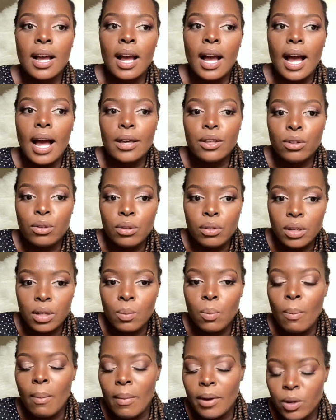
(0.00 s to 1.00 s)

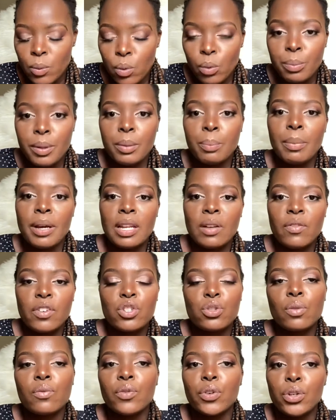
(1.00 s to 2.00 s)
it will be
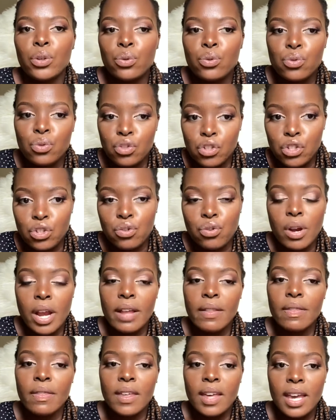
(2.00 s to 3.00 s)
beneficial for you to just
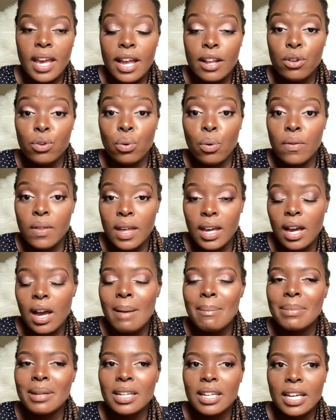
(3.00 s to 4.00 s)
train there and know their
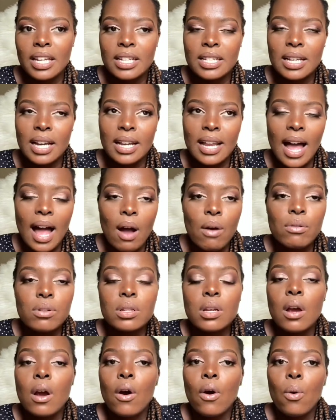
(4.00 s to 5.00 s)
company inside out.
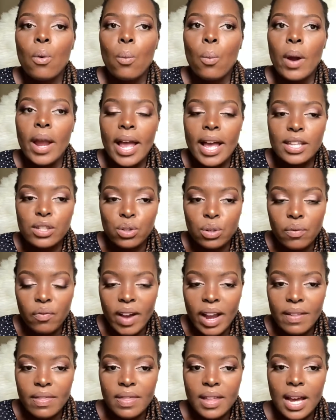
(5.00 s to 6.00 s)
Whereas you'd
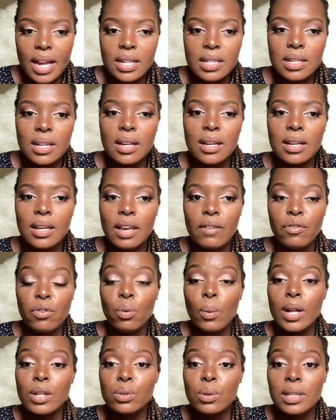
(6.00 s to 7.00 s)
find that if you
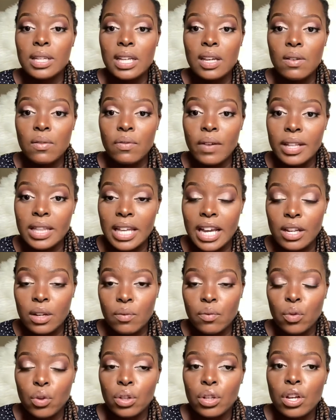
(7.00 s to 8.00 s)
want to leave at the end
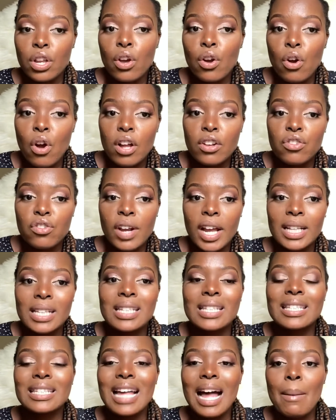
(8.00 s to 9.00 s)
of your 3-year contract,
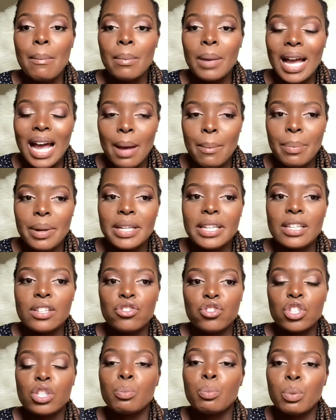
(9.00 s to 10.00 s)
some companies
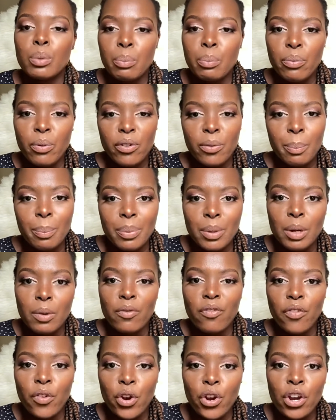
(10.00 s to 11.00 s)
just
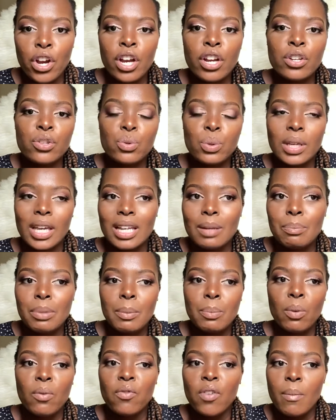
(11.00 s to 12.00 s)
prefer to get
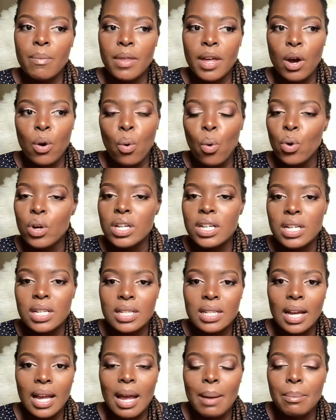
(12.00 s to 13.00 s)
people from the
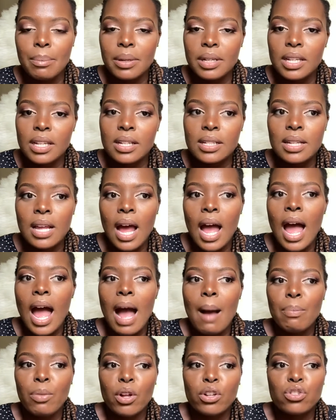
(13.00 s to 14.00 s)
audit companies.
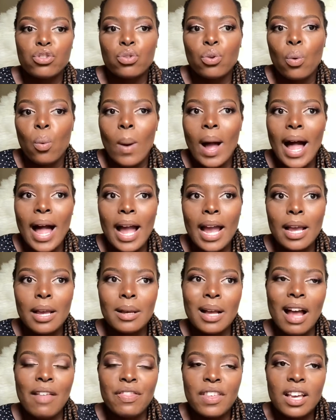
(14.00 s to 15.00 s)
I'm not sure why.
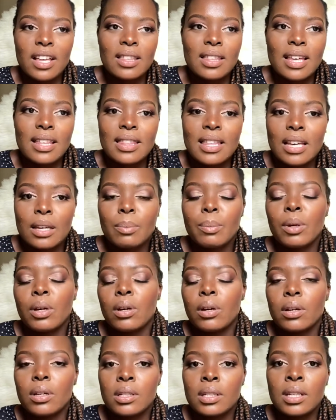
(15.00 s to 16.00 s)
I think they think
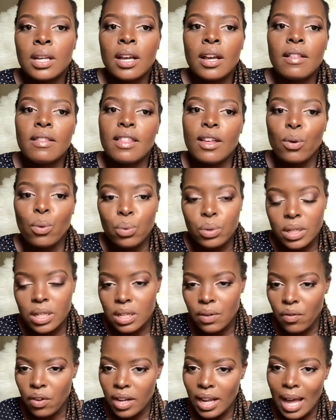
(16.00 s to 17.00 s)
because they audit
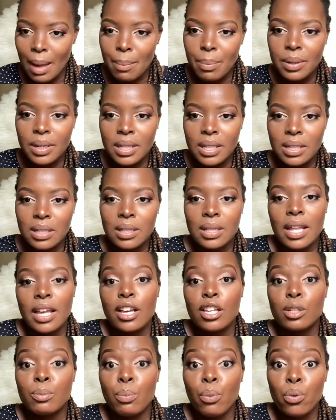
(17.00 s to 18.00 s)
different companies, they're
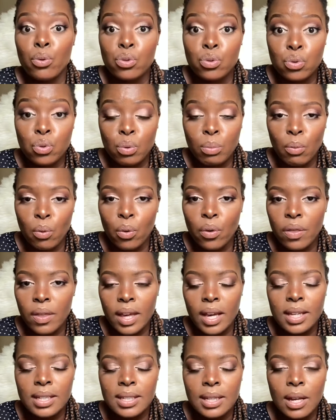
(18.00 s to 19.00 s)
exposed to more things.